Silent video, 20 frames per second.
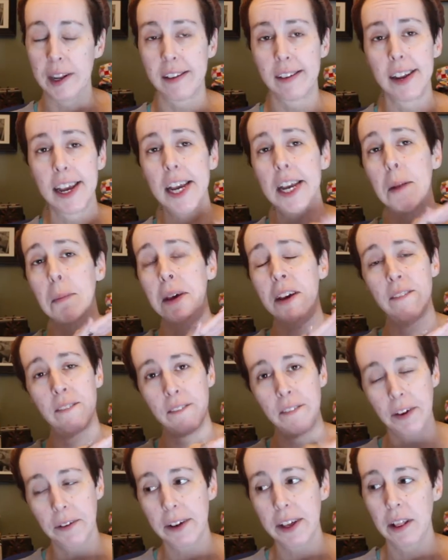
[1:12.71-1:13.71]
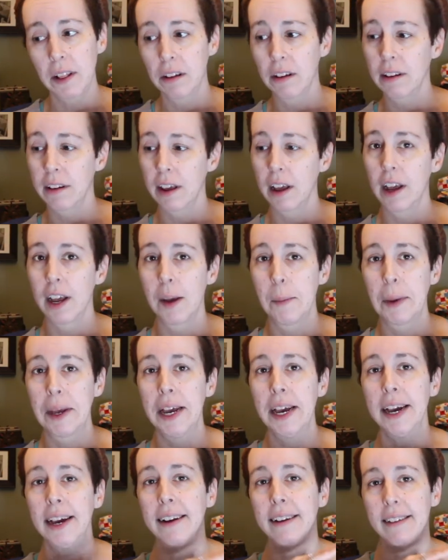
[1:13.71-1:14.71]
It's taken me a very long time
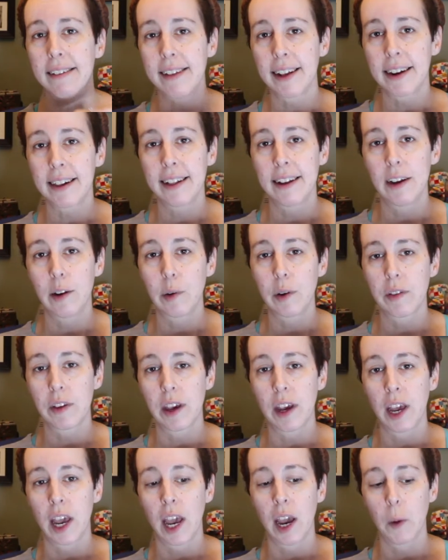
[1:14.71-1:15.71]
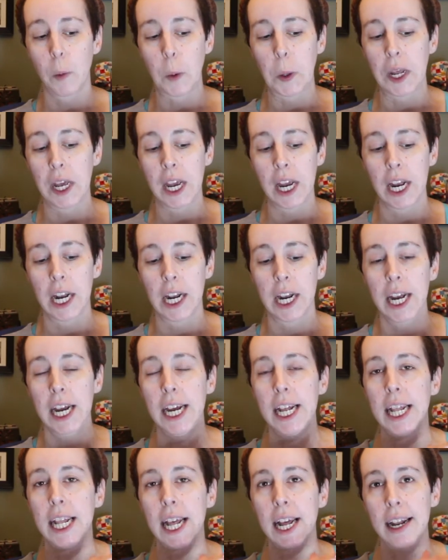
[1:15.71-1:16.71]
to settle into a skincare routine
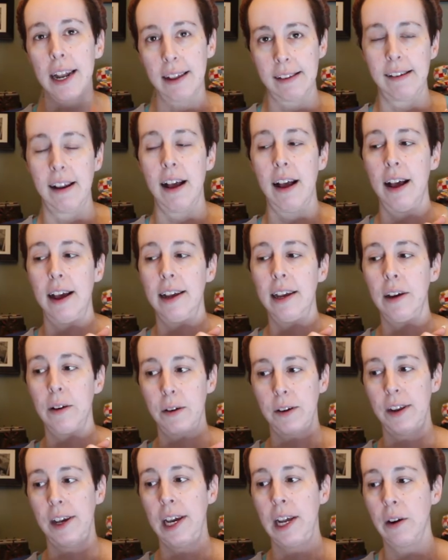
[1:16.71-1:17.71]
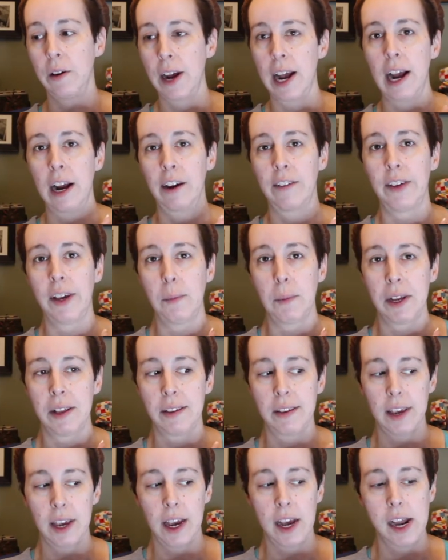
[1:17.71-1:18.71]
that does not irritate or aggravate my
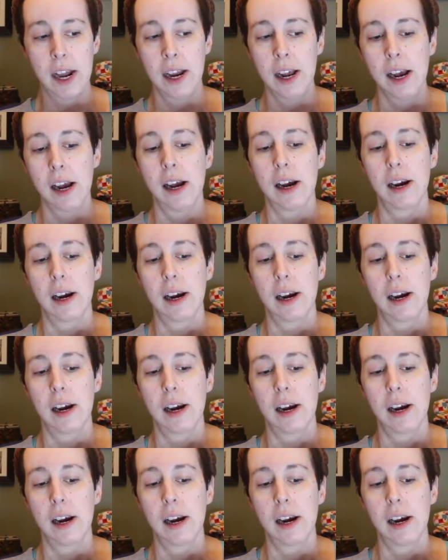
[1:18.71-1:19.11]
skin.